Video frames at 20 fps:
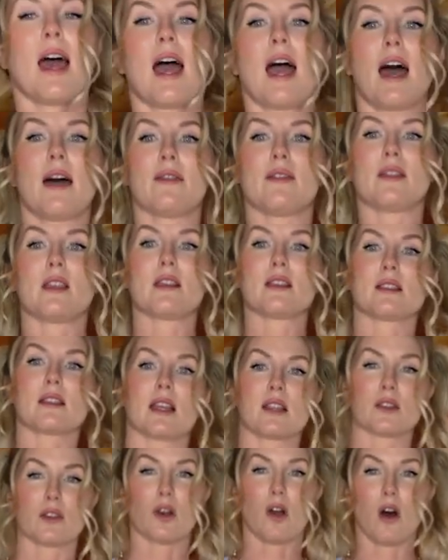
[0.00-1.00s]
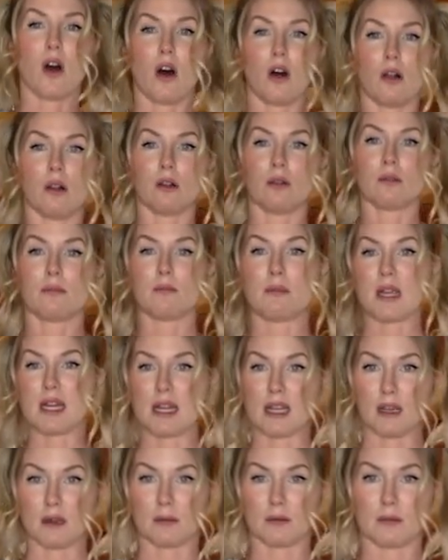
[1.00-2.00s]
and these sets are all
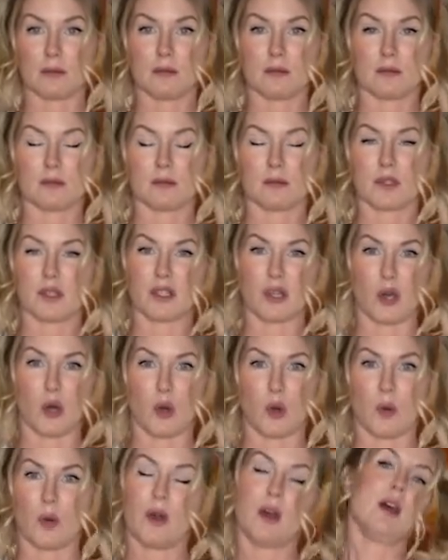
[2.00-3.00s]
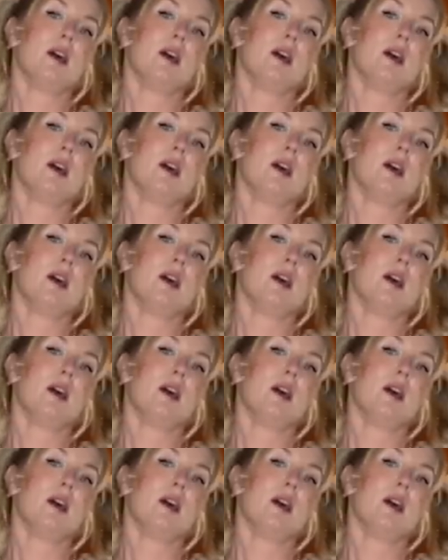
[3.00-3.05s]
medium. So